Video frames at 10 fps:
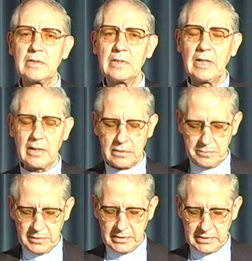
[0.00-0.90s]
in our
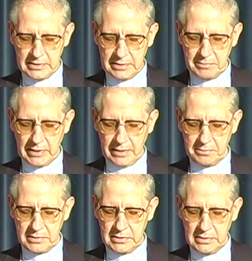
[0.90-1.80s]
community
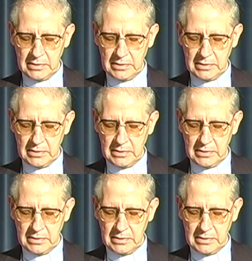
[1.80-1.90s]
sometimes